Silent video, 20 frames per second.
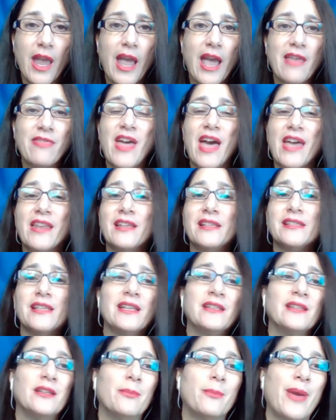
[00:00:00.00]
And that is
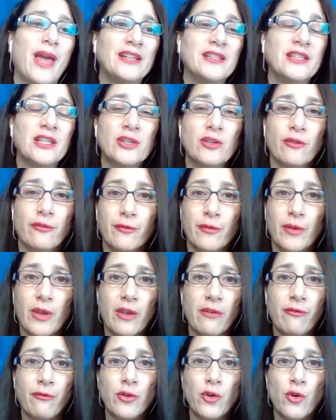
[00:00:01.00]
independent of
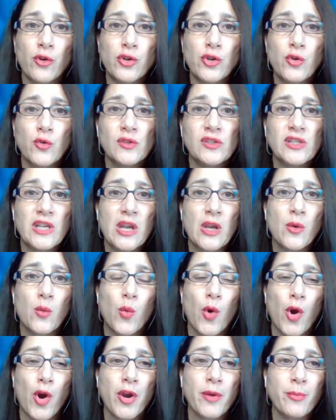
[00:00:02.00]
if you're using
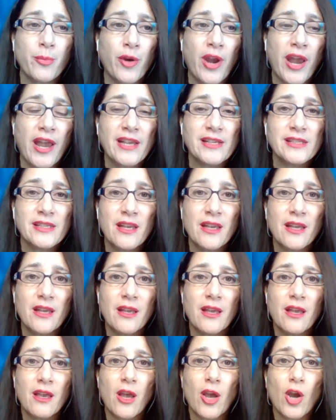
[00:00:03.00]
WordPress,
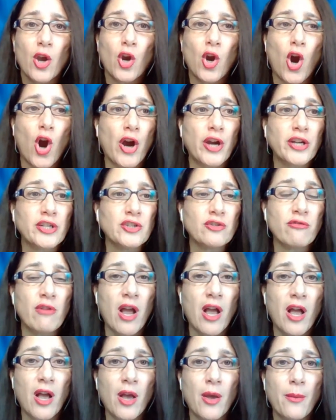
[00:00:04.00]

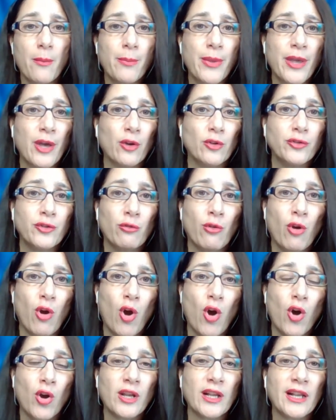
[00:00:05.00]
Kartra,
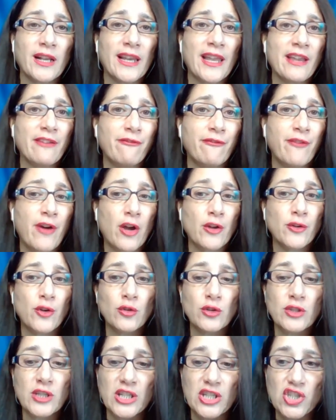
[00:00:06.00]
Builderall,
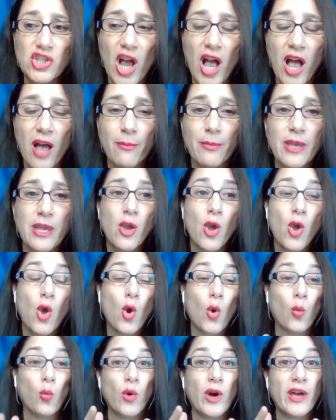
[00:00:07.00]
ClickFunnels, Kajabi,
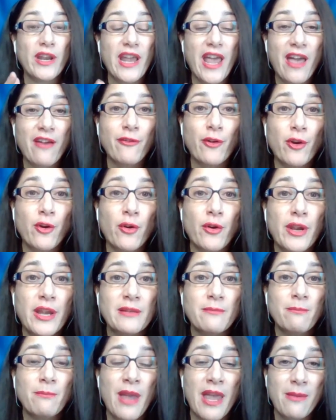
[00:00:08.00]
whatever
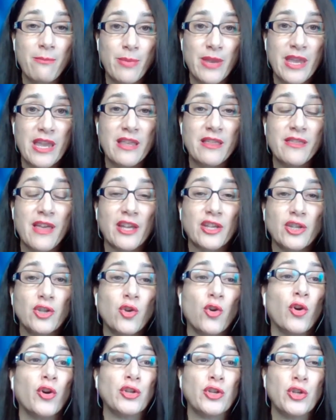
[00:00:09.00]
it may be that
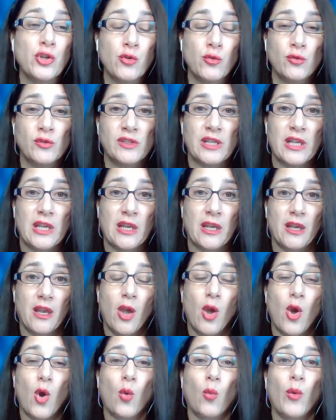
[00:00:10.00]
you're using.
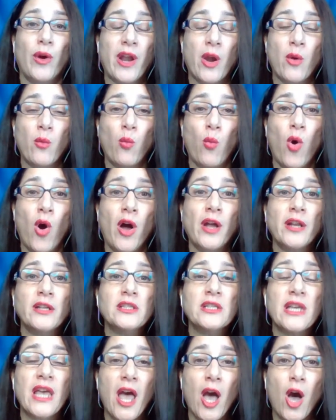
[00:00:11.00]
What I want
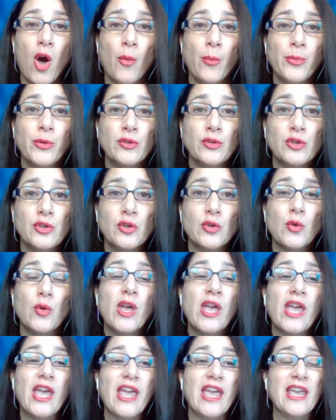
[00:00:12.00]
to help you do
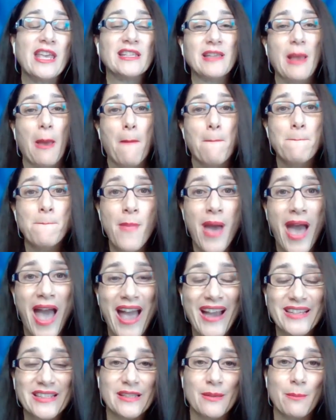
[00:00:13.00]
is
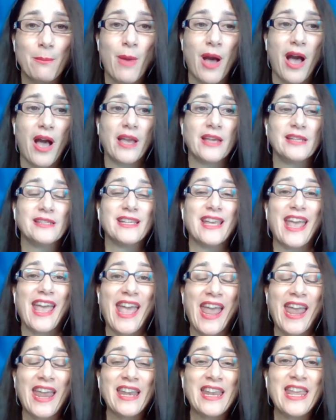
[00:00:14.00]
maximize
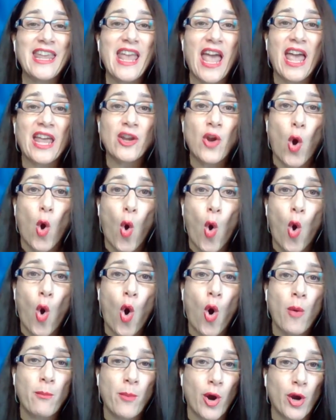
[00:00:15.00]
any and
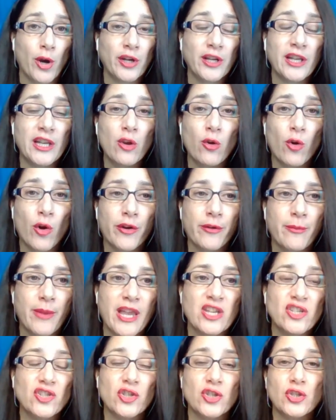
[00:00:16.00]
all marketing
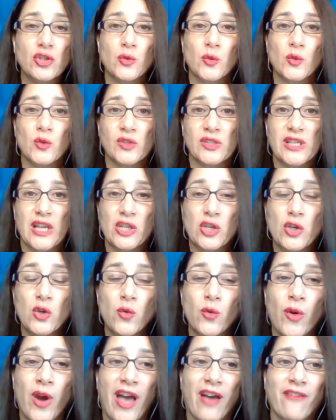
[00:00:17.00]
automation tools that
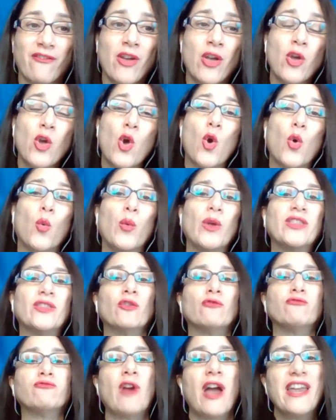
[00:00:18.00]
you have with
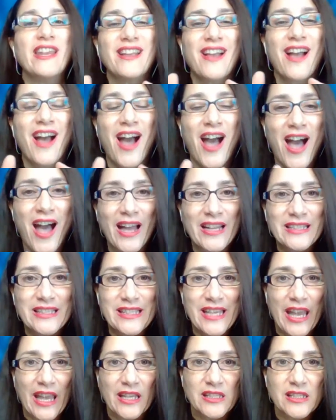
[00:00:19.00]
the right
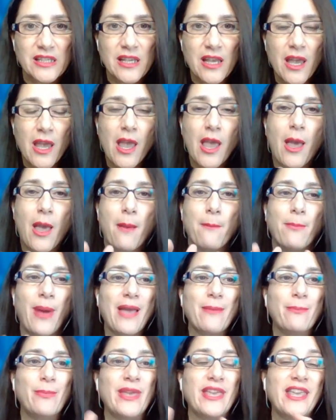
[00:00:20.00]
content
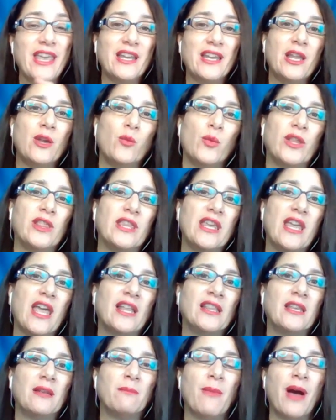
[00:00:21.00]
by beginning with the
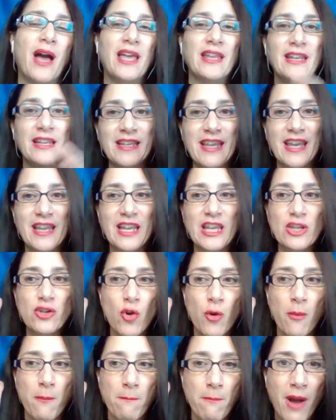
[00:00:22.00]
end in mind and getting
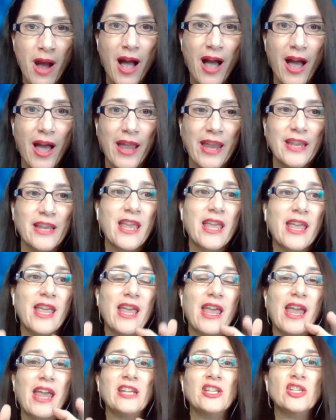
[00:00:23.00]
your mind
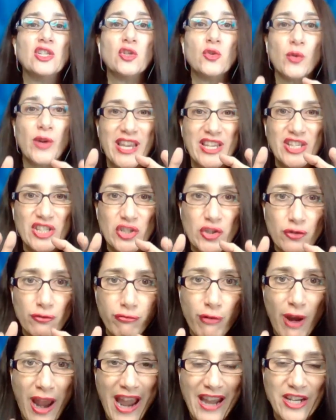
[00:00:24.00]
into a
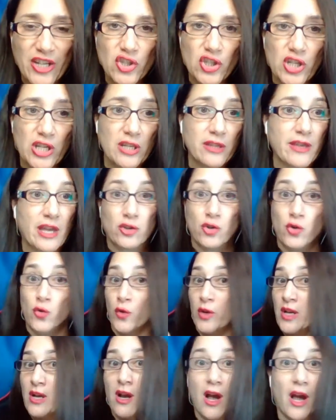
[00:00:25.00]
strategy that you
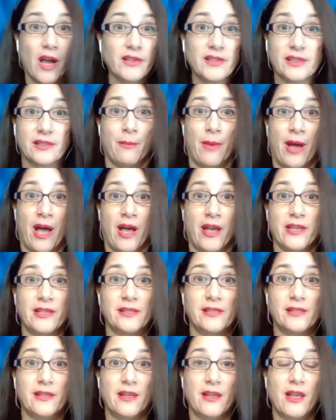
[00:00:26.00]
can
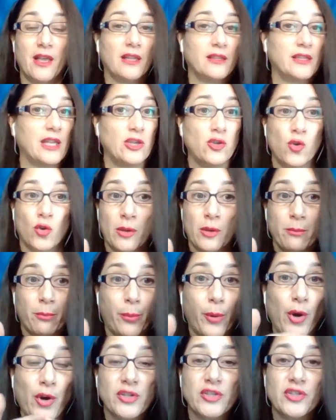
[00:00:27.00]
customize, that you can
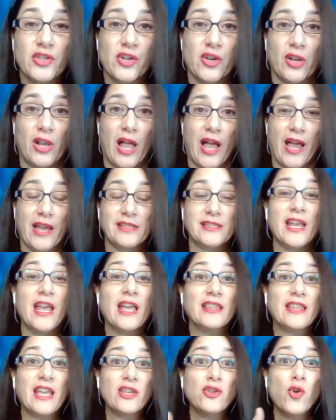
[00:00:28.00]
personalize,
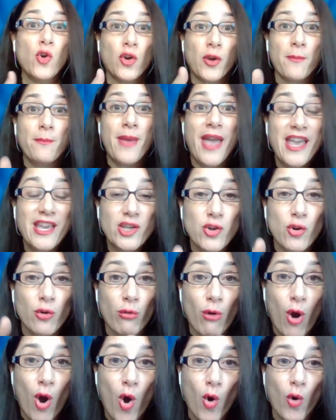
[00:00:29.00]
that you can make
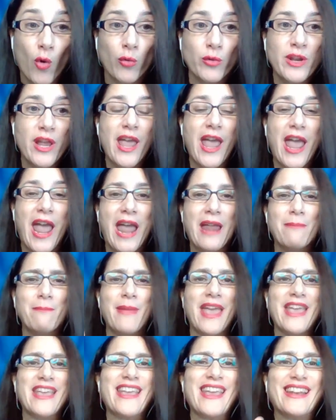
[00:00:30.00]
your own and
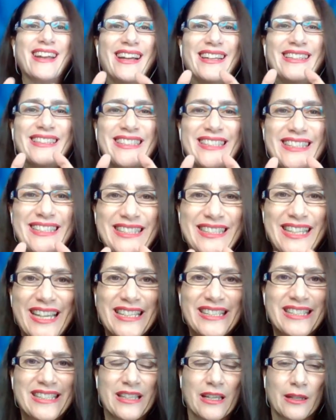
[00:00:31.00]
make it a
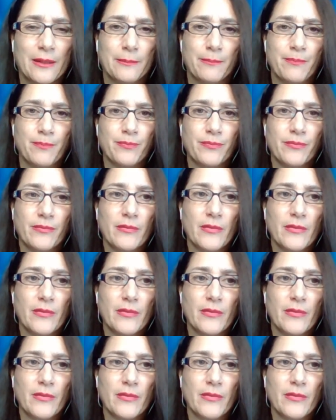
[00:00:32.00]
system